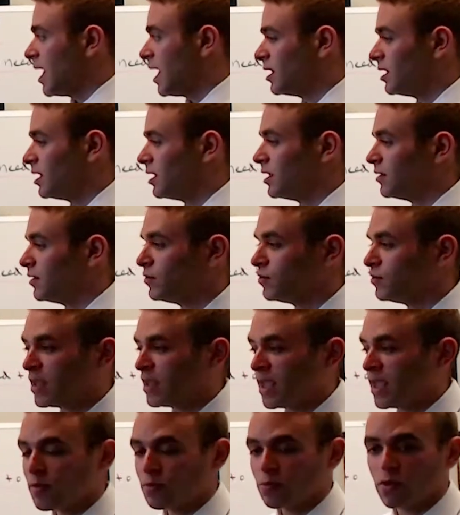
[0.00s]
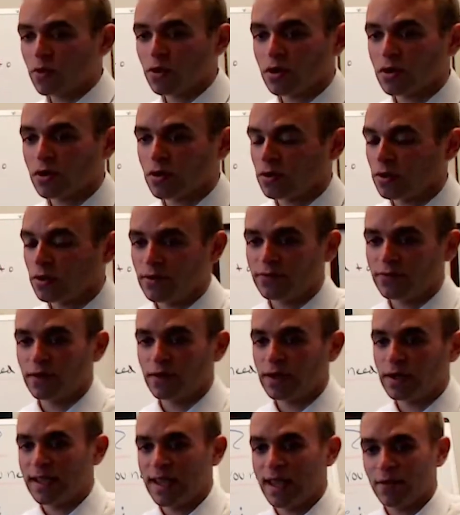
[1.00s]
And if you can't work or a loved
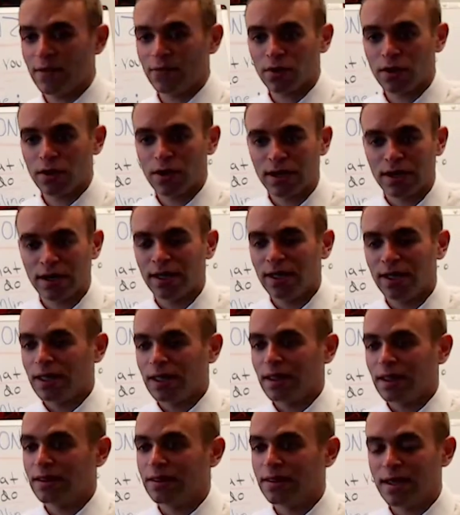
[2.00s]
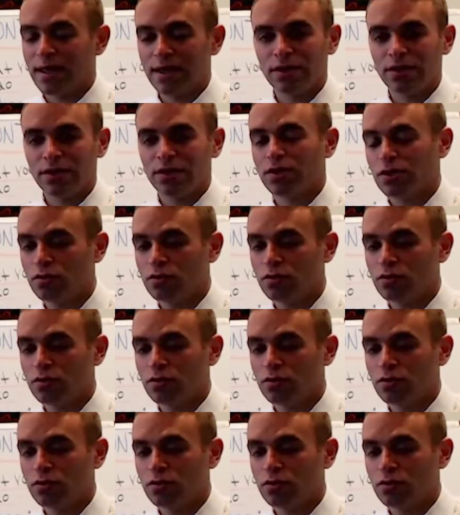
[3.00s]
one can't work, then you